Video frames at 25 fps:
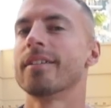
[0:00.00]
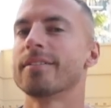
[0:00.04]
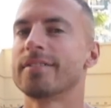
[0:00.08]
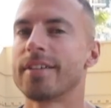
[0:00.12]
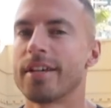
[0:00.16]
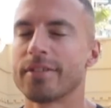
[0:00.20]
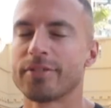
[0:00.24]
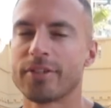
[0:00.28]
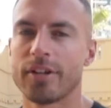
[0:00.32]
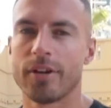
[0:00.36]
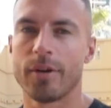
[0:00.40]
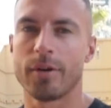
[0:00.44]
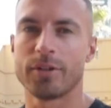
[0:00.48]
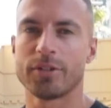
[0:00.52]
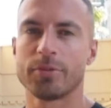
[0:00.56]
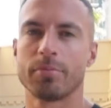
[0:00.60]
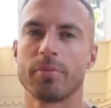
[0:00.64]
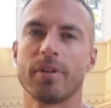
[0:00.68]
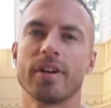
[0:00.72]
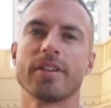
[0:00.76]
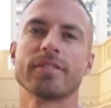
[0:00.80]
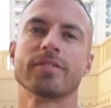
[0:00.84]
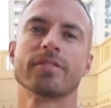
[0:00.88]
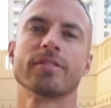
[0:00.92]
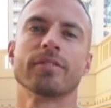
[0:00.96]
Tesco
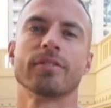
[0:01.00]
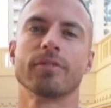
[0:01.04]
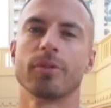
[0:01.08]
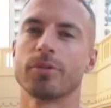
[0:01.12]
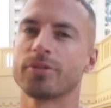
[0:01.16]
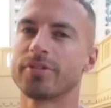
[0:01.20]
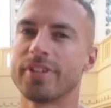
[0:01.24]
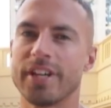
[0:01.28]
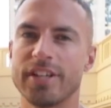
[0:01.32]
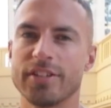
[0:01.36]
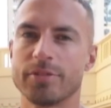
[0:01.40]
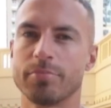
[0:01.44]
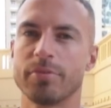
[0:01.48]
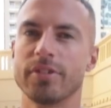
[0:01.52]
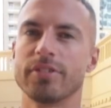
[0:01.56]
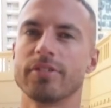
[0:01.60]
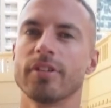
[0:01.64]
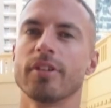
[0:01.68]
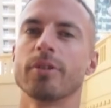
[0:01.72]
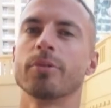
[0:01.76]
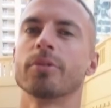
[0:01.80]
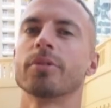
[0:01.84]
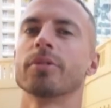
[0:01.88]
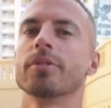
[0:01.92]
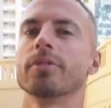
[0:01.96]
Express or Sainsbury's
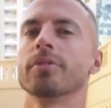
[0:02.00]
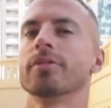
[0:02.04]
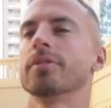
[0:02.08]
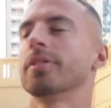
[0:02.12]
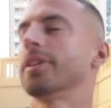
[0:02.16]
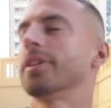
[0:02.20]
local